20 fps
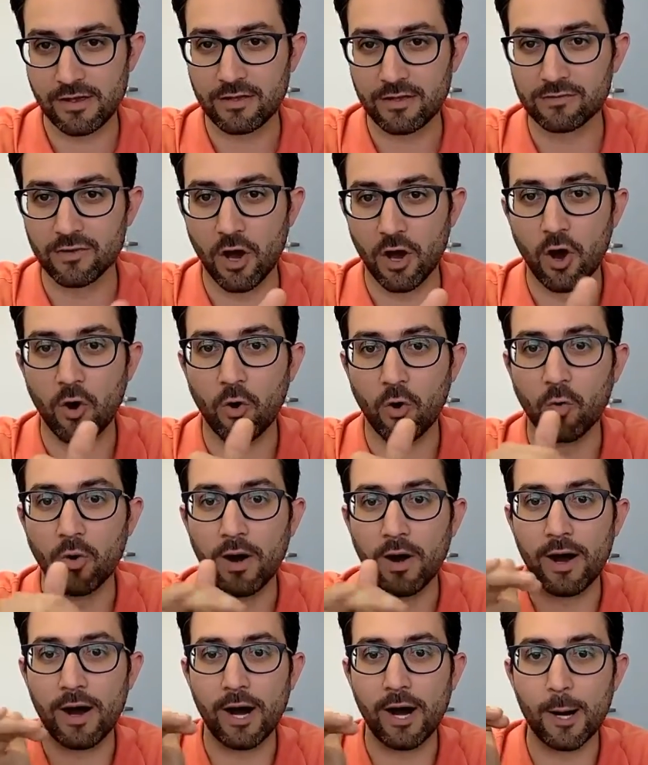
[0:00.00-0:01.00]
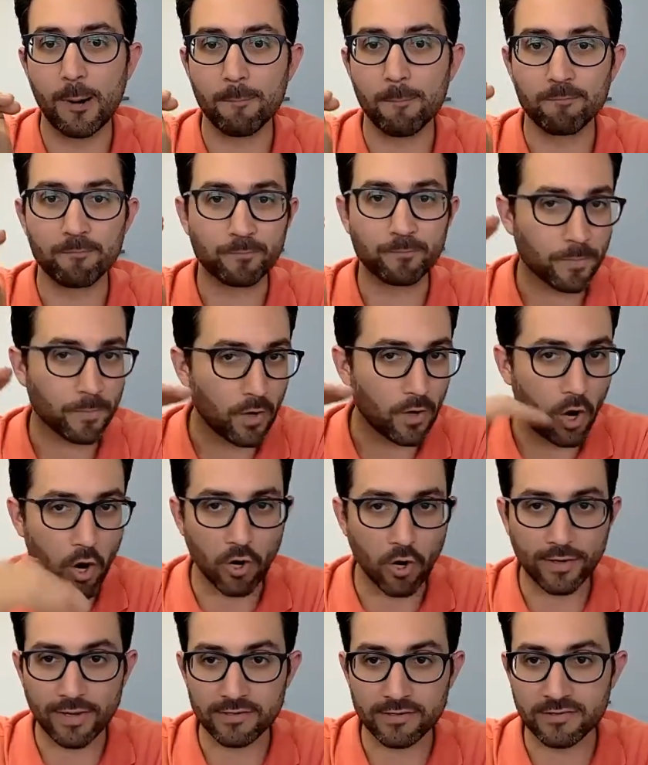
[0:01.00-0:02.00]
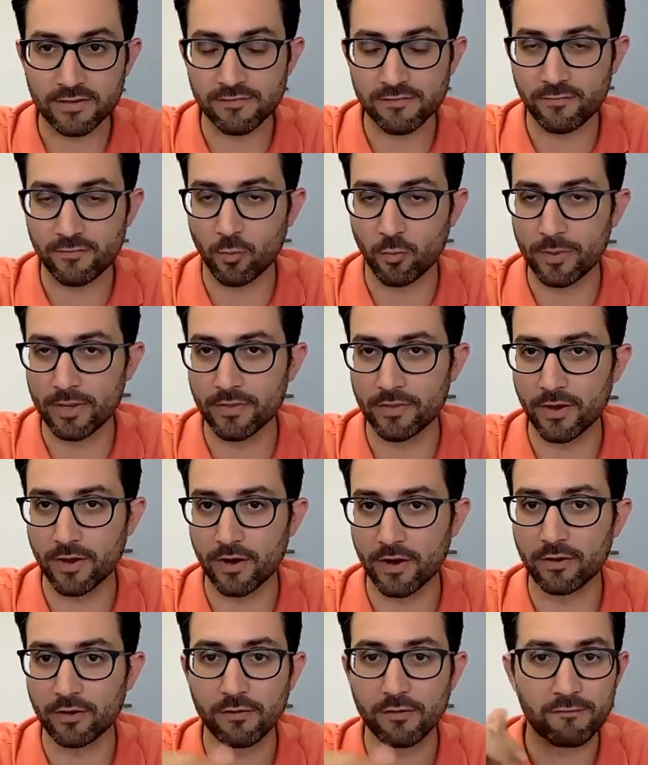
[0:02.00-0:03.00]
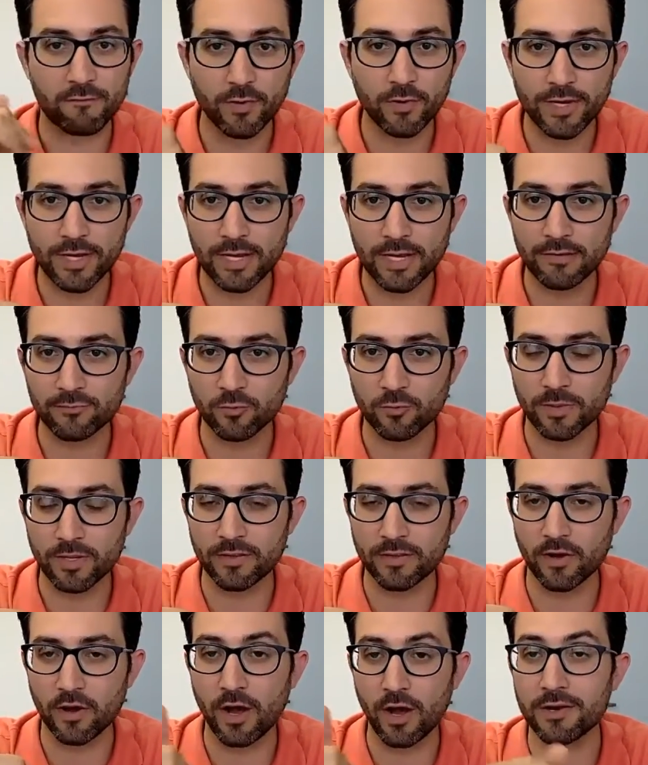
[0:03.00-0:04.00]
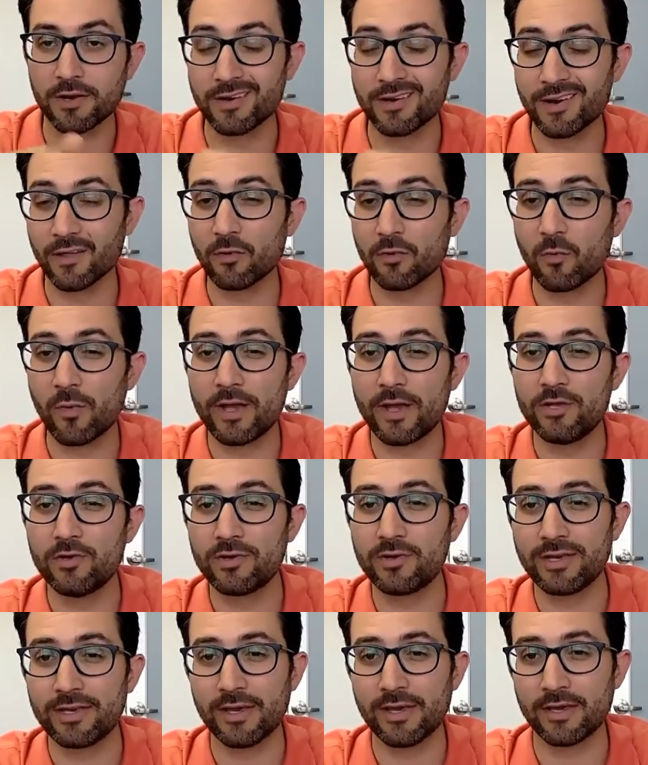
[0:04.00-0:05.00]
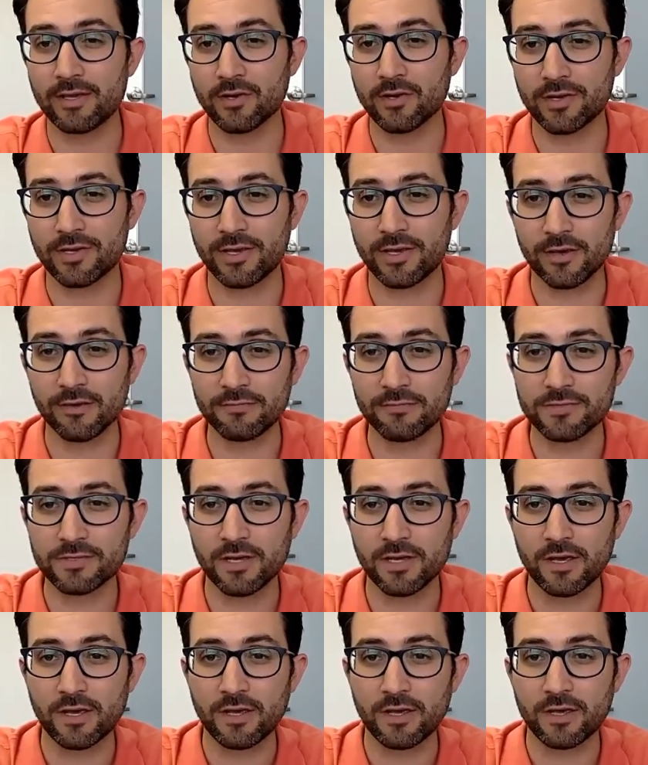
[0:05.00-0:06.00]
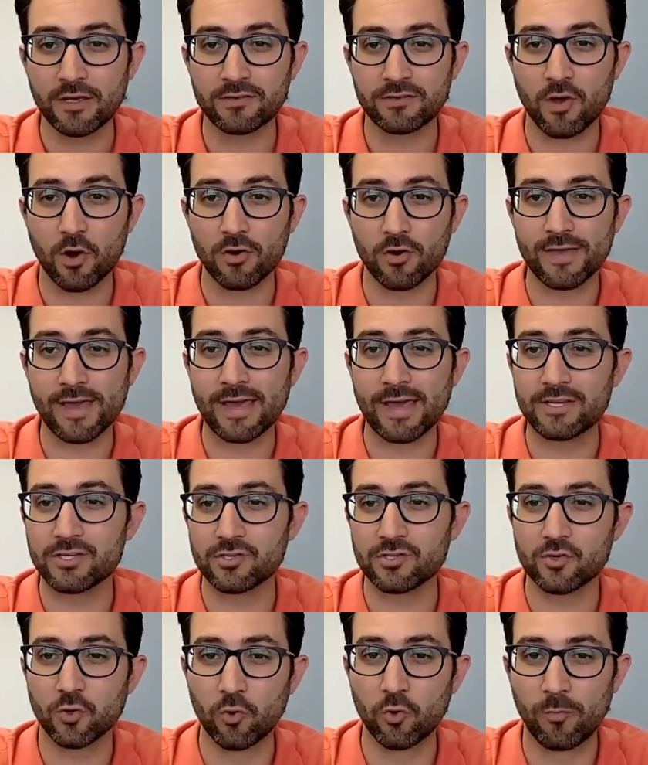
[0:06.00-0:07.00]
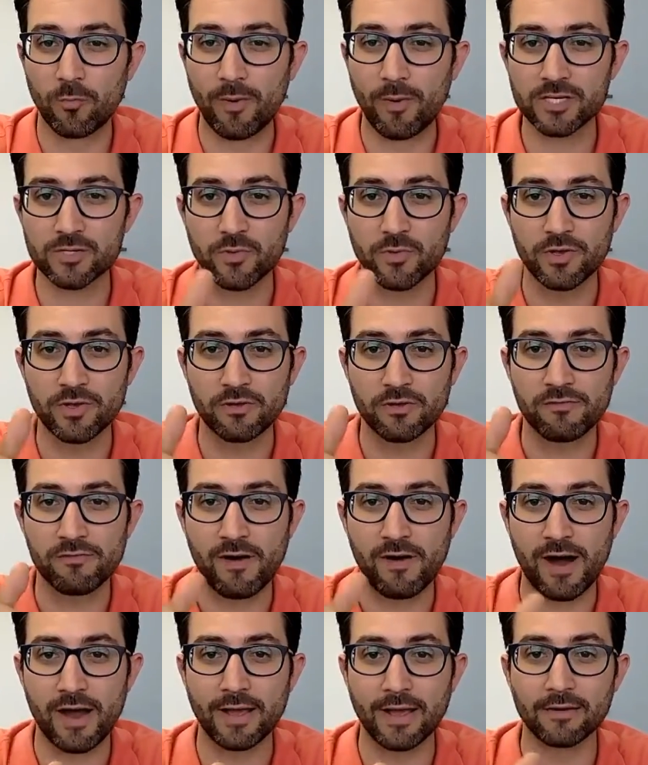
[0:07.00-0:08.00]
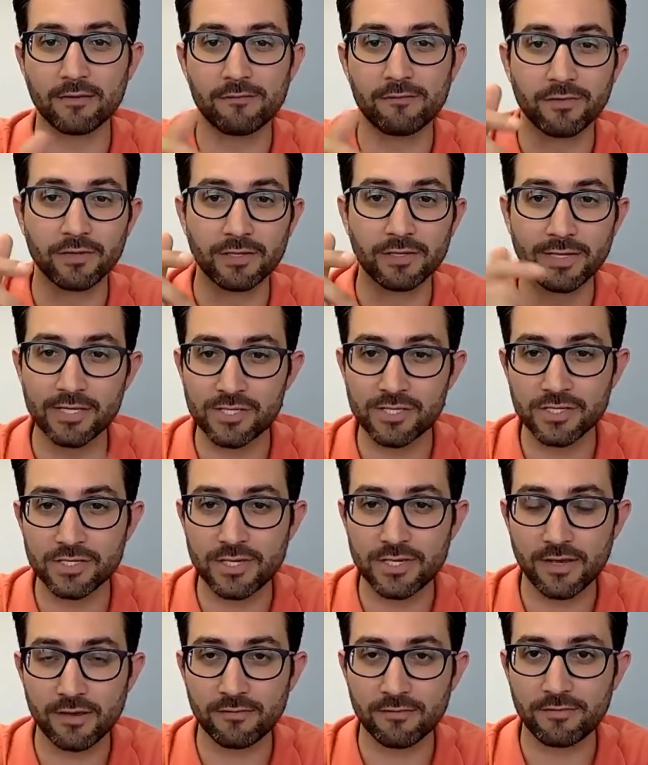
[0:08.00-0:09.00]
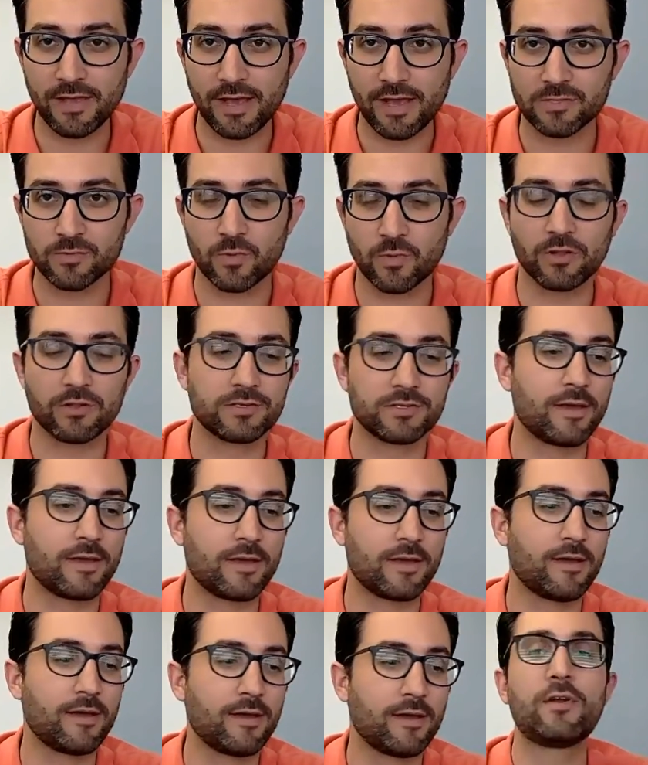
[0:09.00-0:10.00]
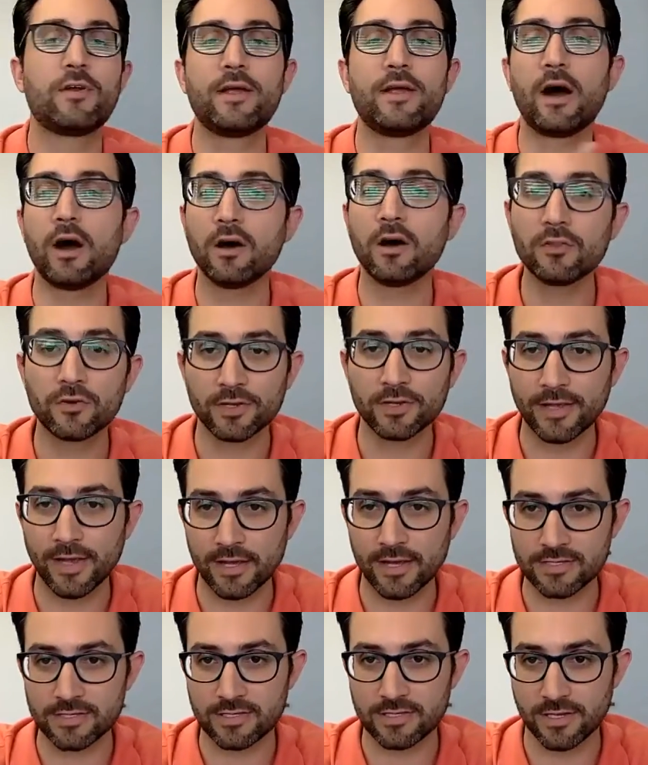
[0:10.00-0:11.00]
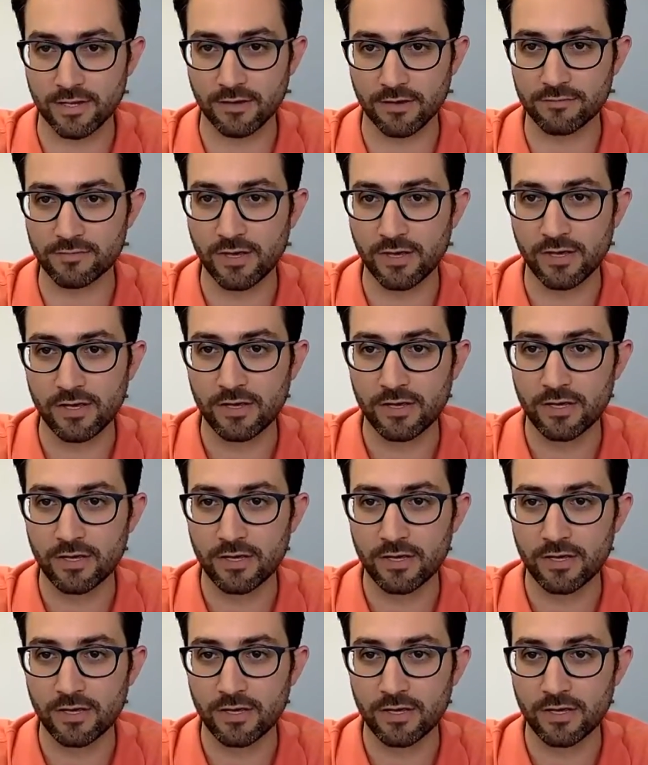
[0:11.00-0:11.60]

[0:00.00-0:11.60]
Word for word: So, um, all guest info will be there. Free gift will be there. Another way you can get your gift is go to the agent toolbox where you can find Felicia's gift as well as every other guest's gift.